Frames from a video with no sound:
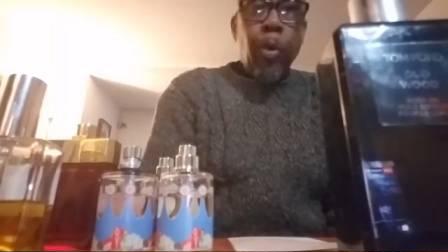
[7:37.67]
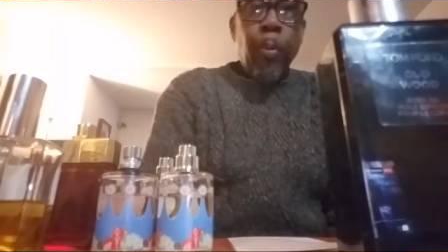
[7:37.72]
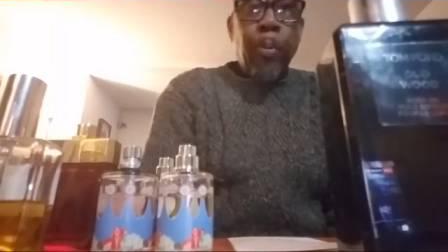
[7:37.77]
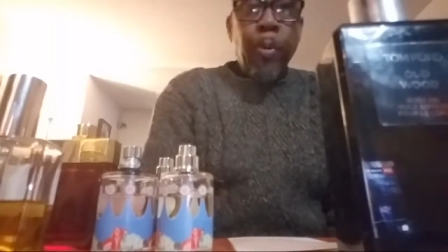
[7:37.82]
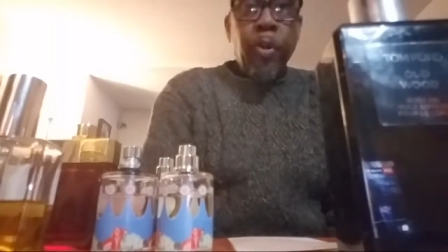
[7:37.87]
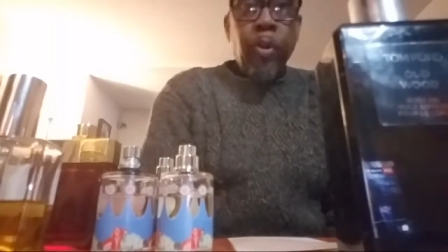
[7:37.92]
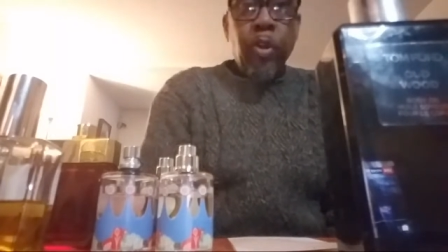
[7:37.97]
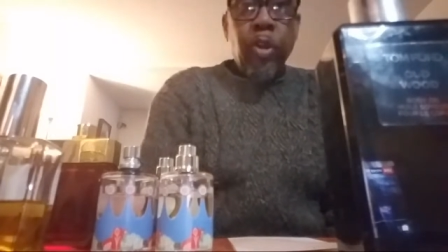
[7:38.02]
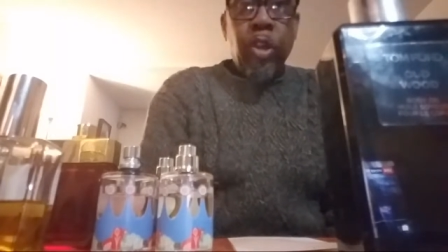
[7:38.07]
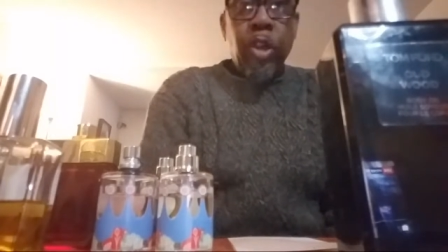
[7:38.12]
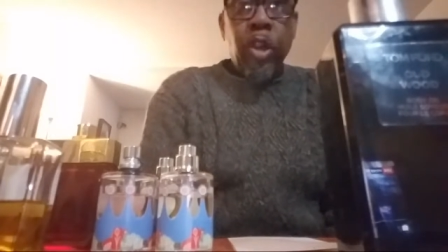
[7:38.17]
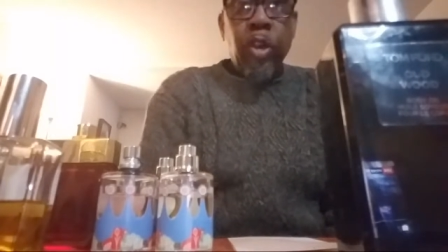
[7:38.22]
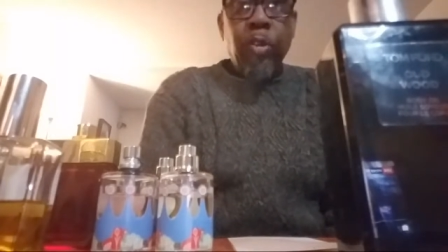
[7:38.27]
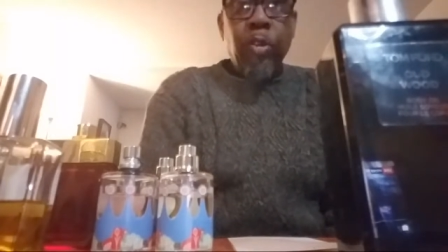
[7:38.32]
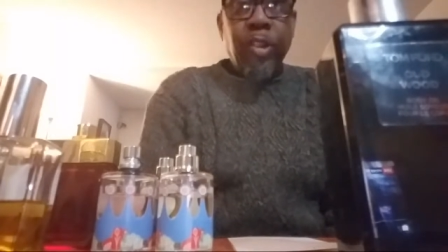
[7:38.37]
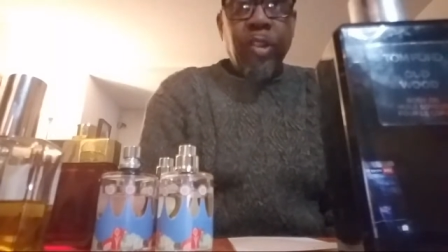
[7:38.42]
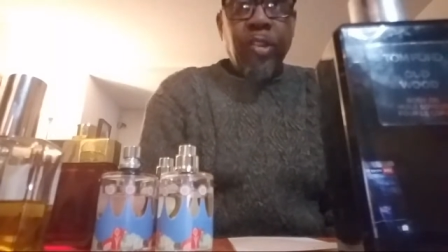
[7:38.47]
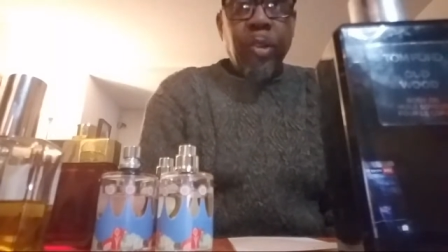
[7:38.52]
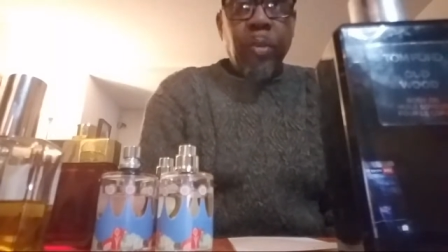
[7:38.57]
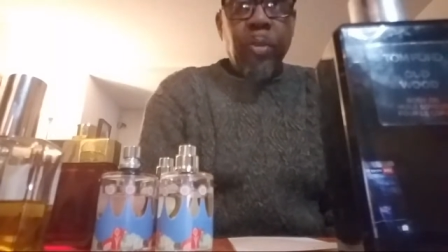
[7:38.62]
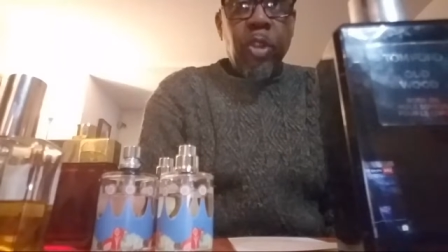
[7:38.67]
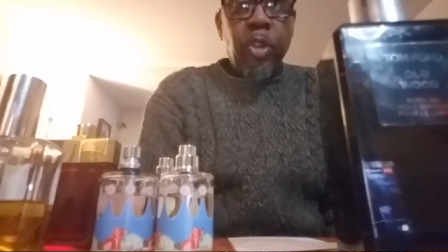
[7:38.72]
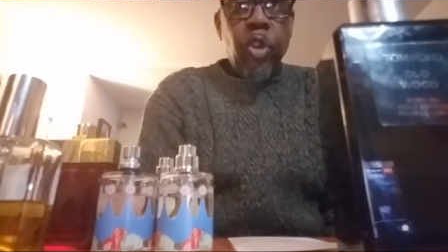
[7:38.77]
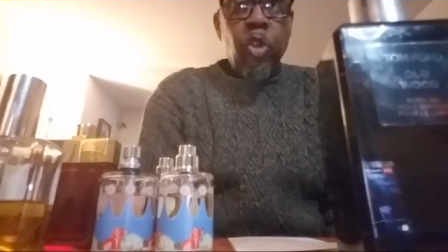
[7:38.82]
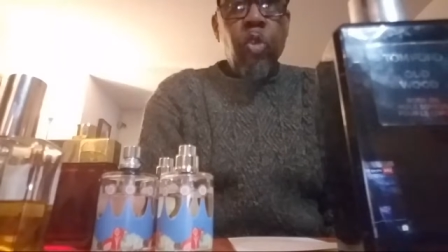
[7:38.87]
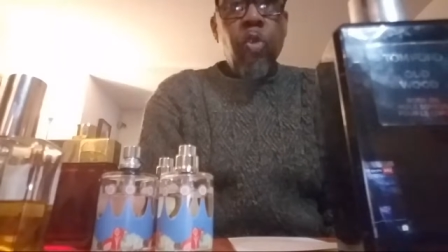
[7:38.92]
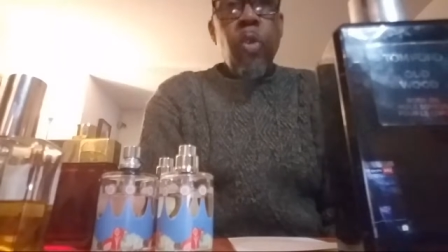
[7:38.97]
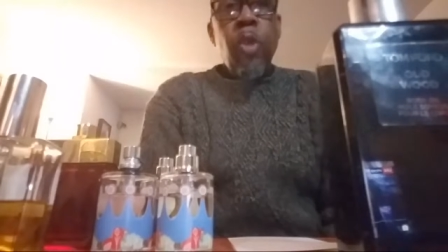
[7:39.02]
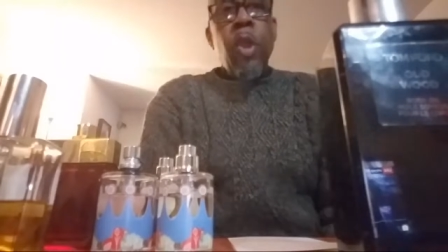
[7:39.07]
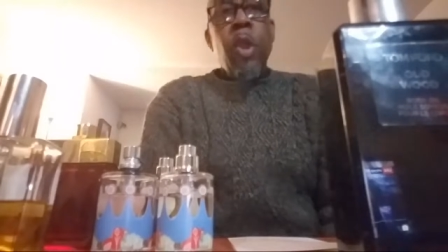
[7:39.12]
want to put it on your clothes. That's up to
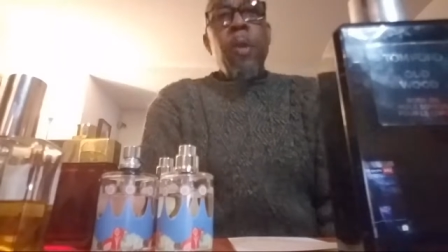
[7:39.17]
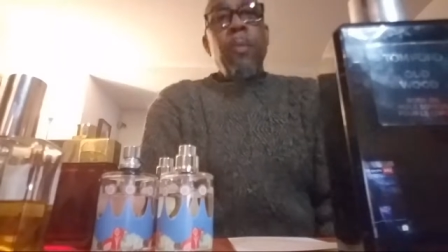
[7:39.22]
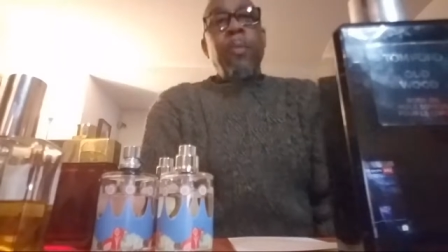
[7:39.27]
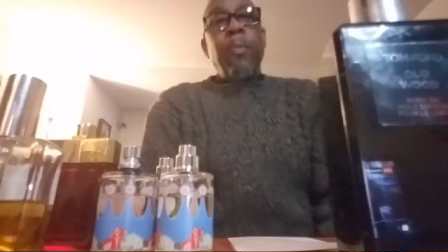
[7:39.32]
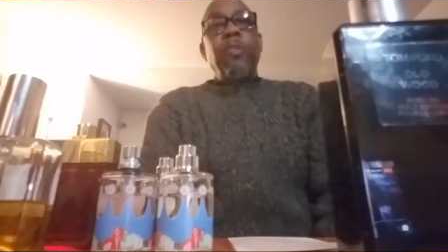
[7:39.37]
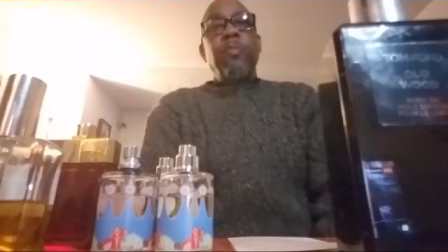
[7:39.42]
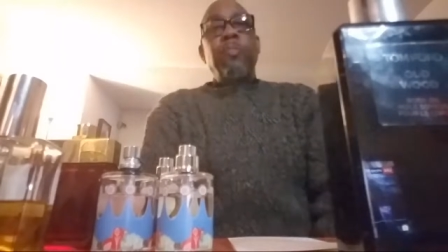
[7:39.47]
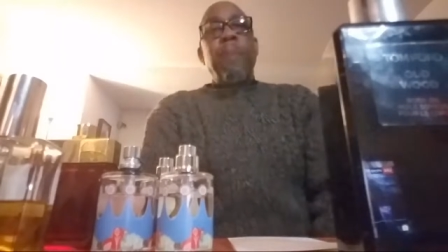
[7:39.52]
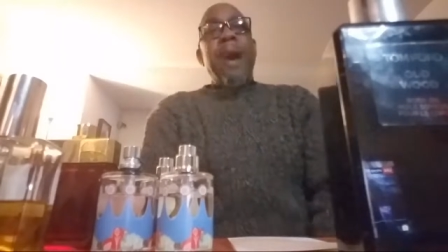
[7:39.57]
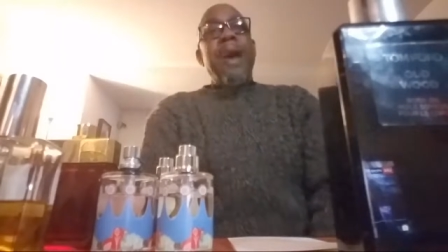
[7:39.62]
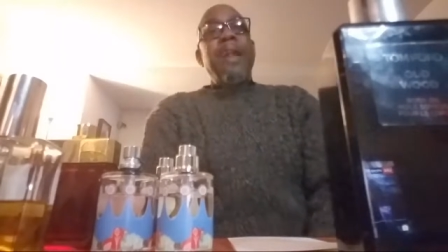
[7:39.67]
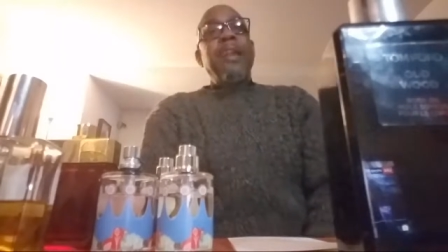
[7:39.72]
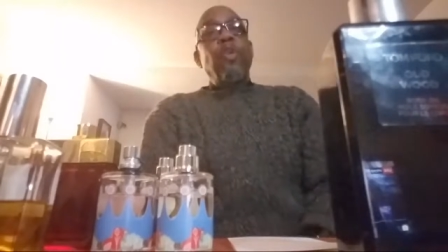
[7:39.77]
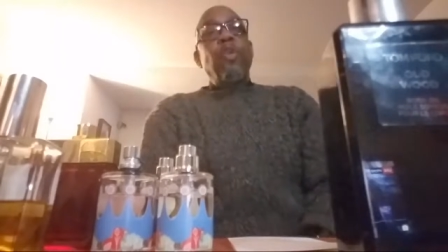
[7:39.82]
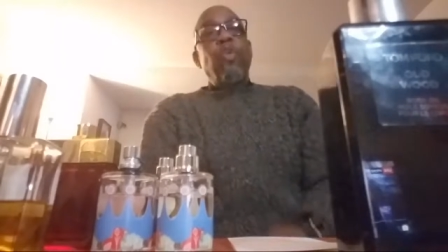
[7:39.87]
you. But it's body